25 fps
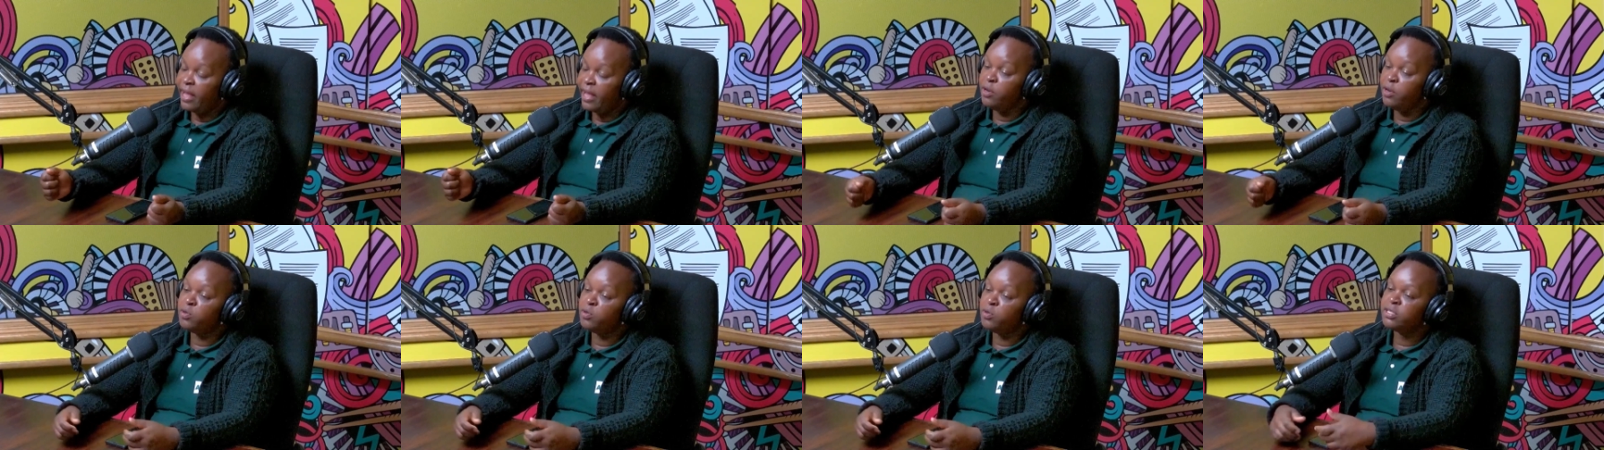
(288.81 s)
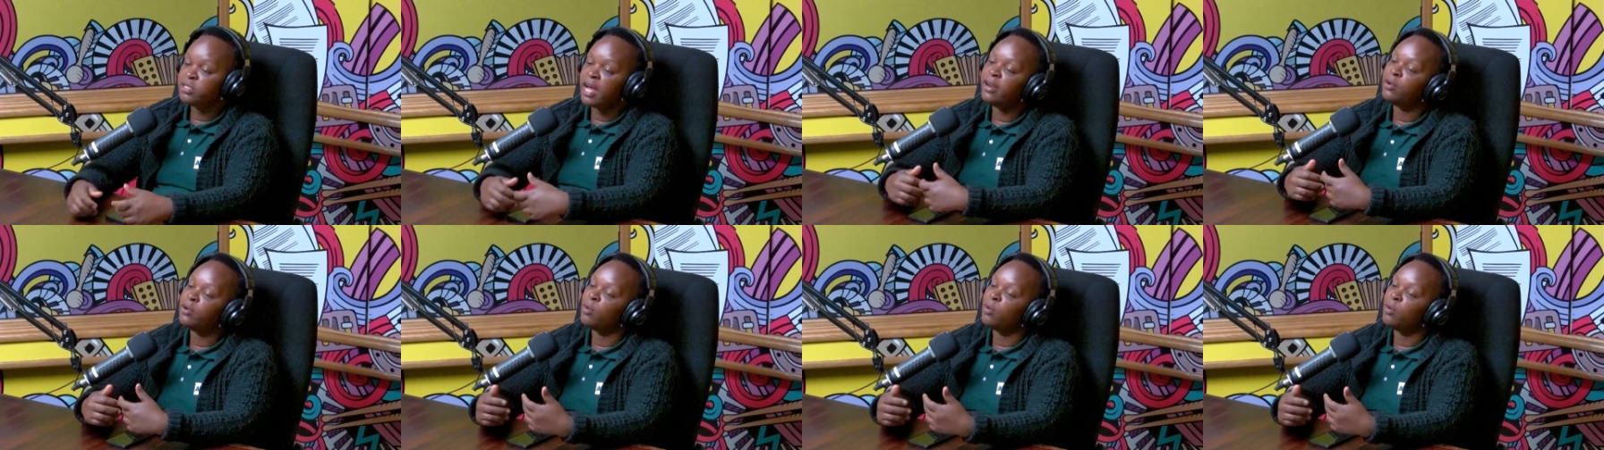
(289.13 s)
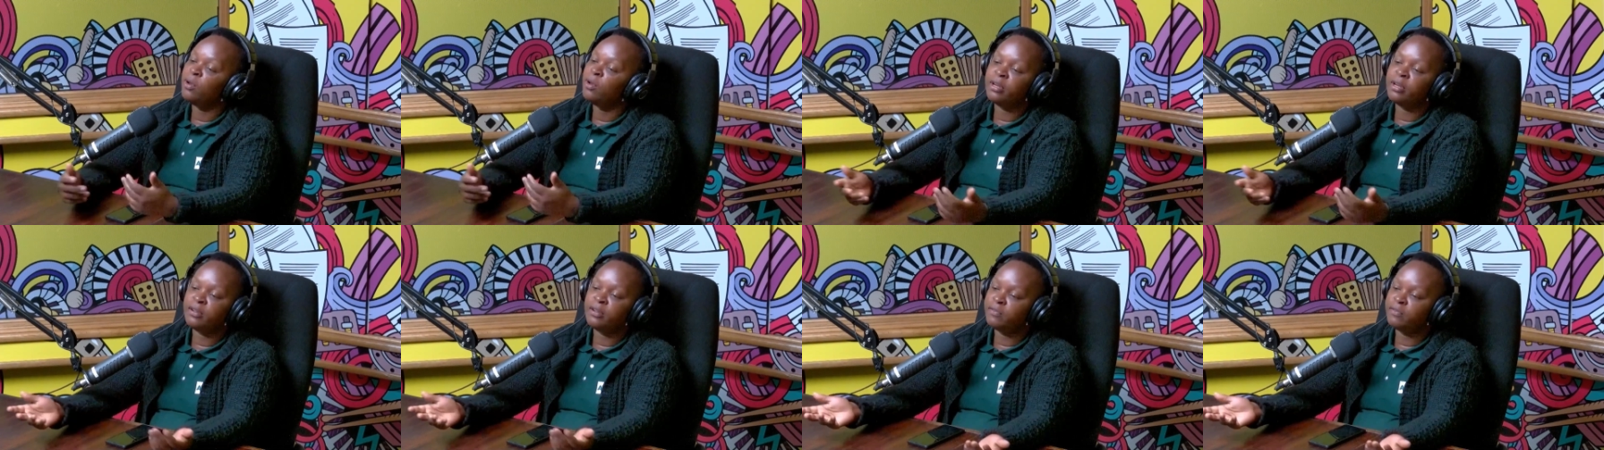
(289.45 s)
and you stand
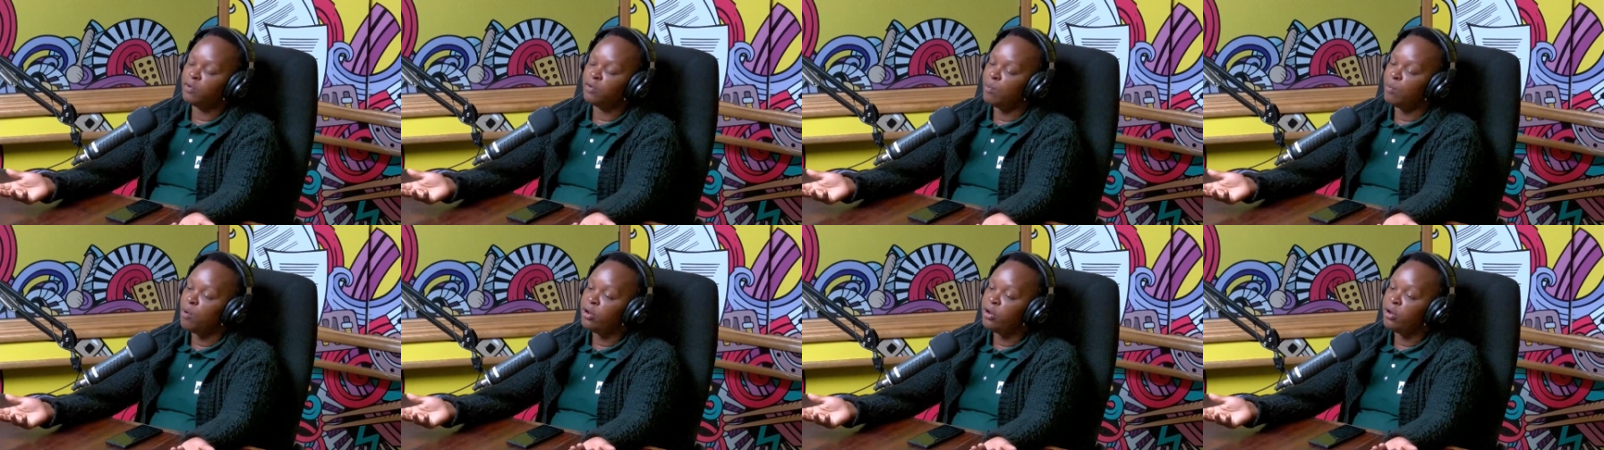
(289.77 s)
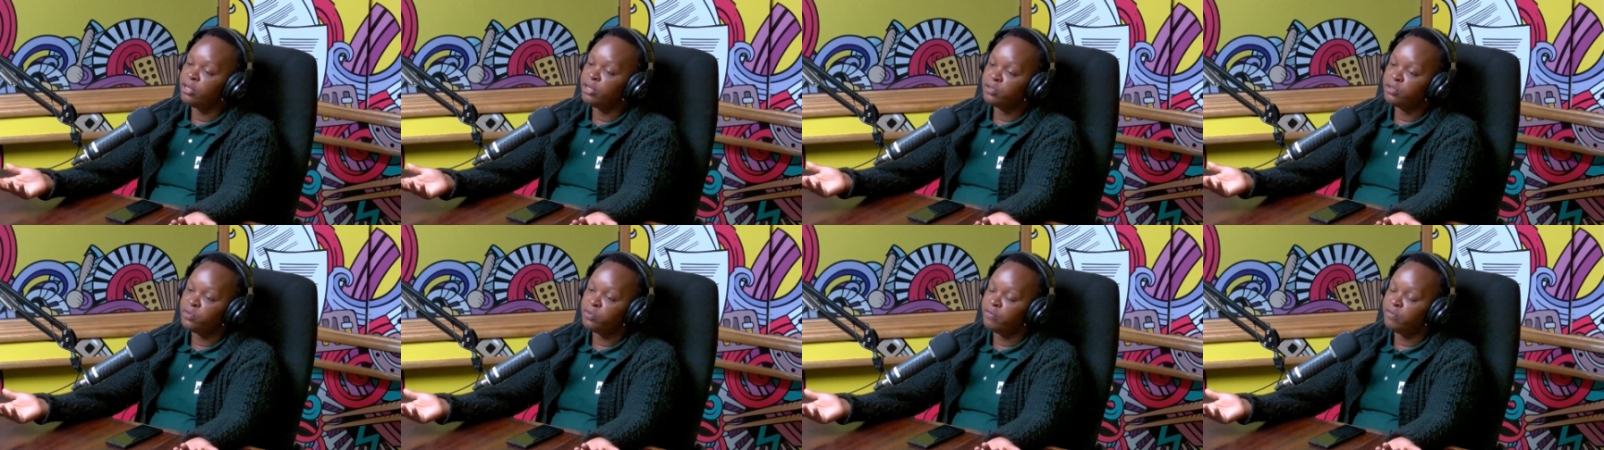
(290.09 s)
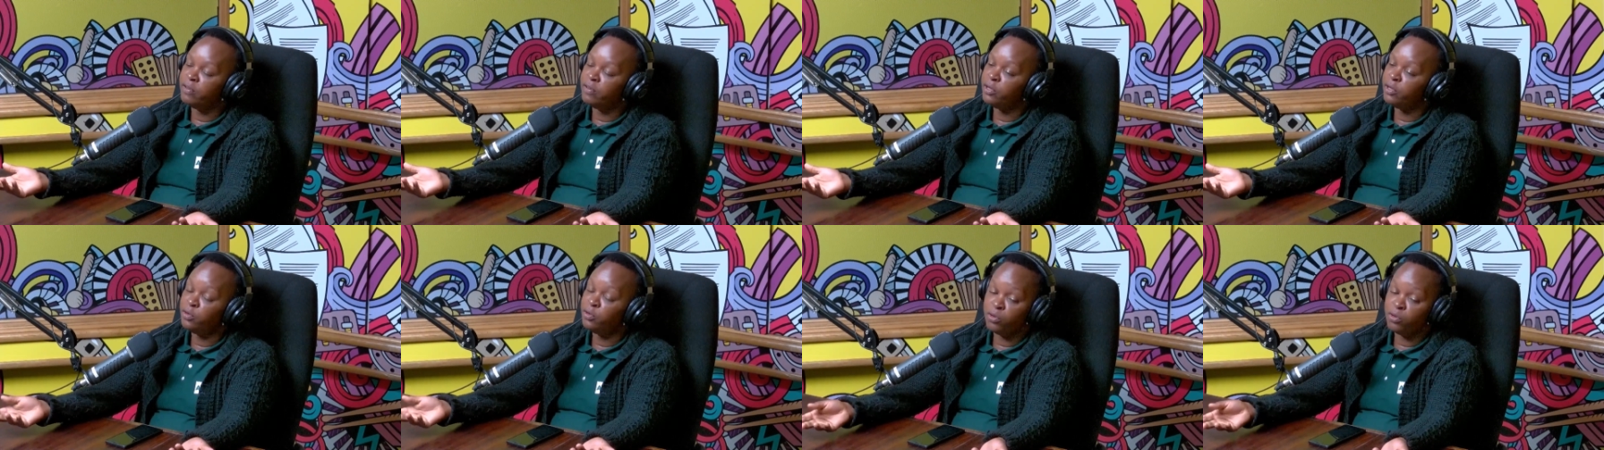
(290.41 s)
all day from morning to
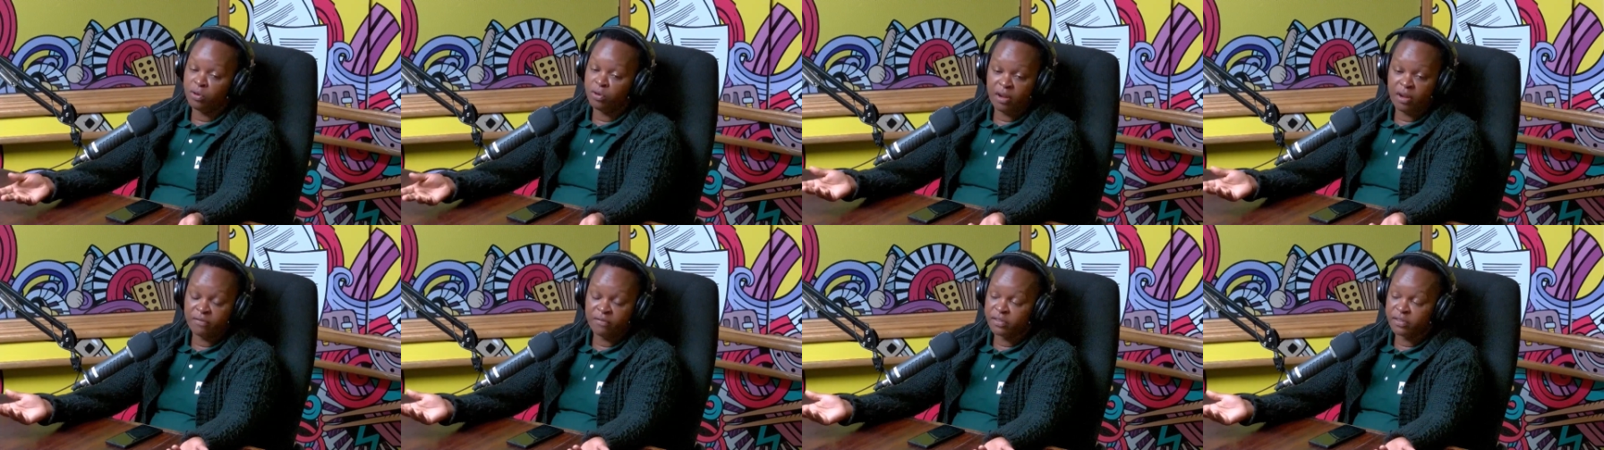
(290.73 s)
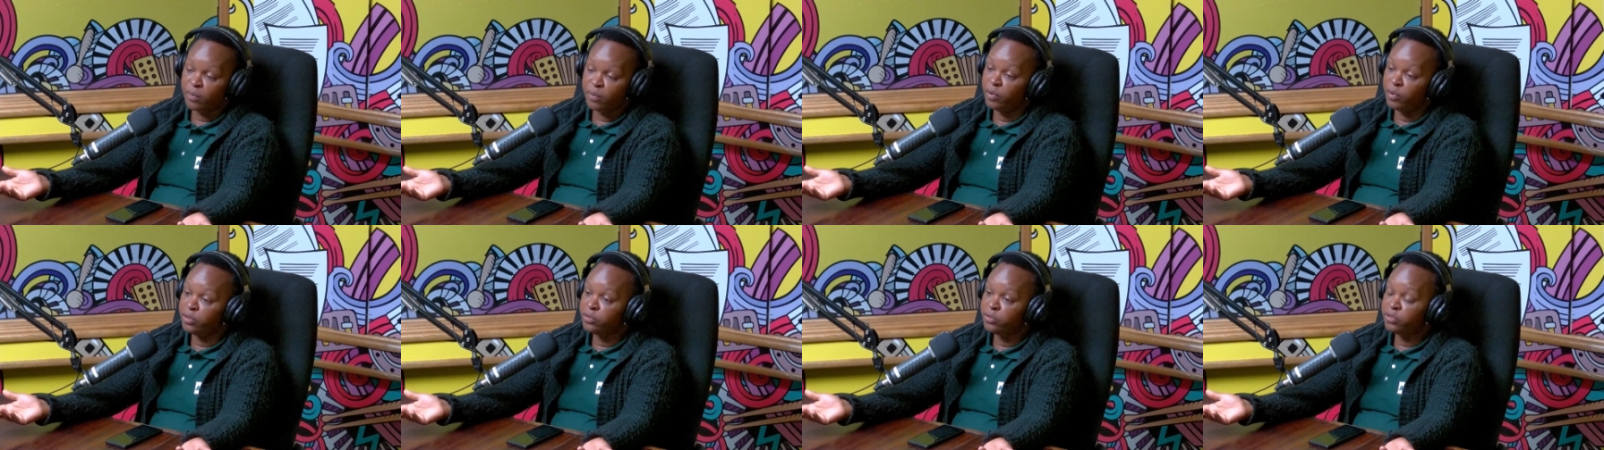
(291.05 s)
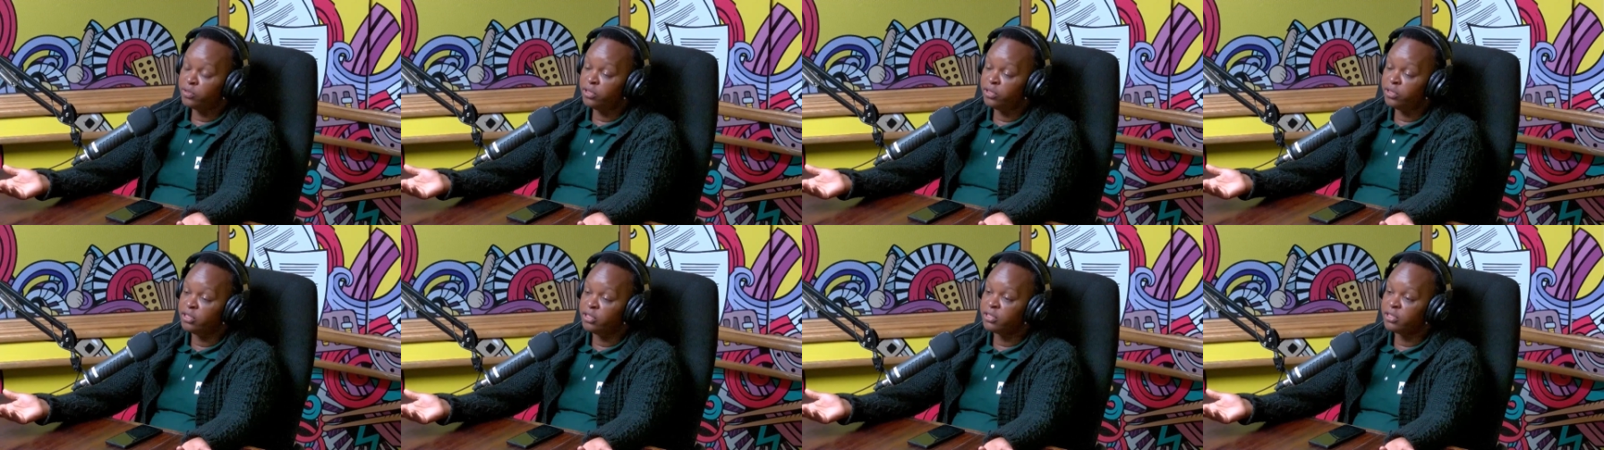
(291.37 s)
evening you don't have somewhere to
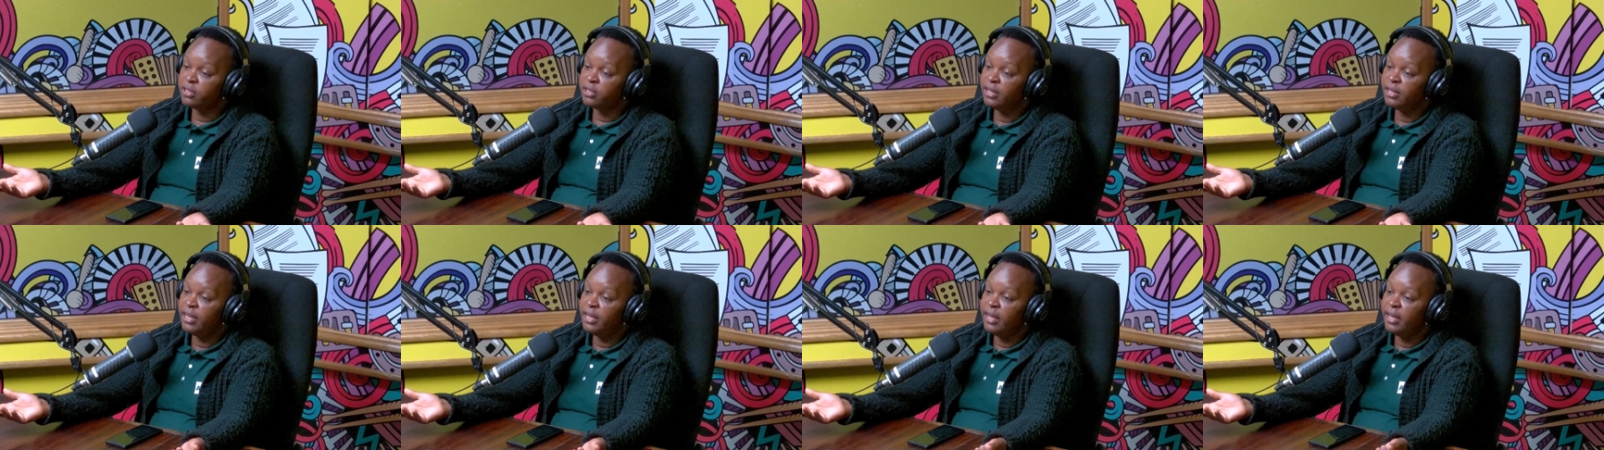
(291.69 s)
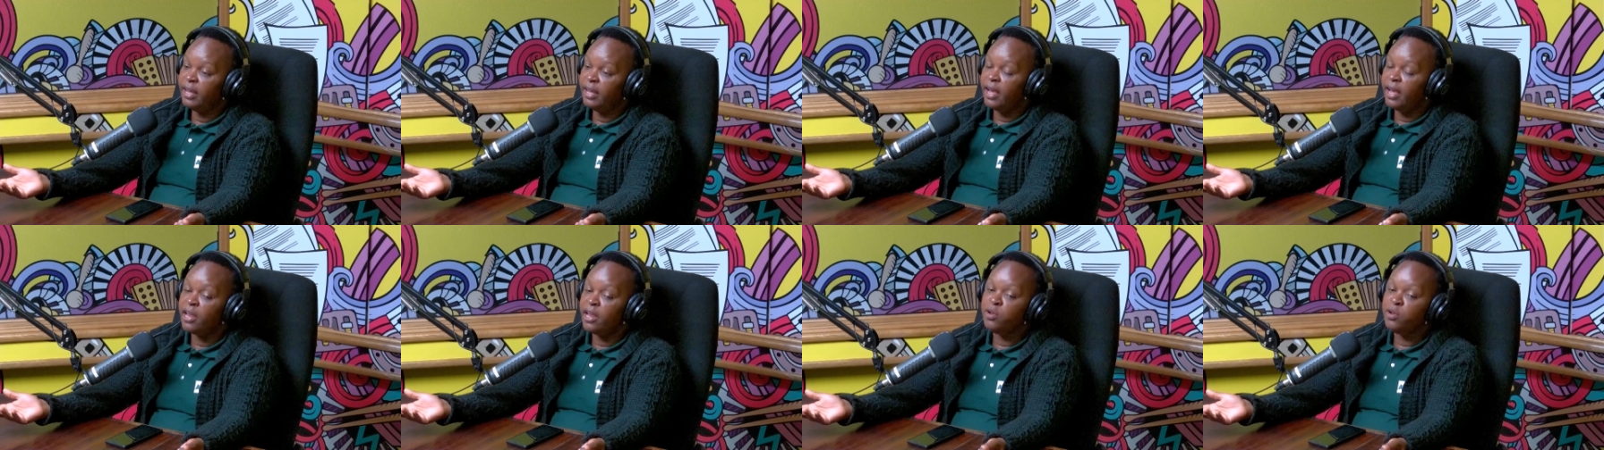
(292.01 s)
sit okay.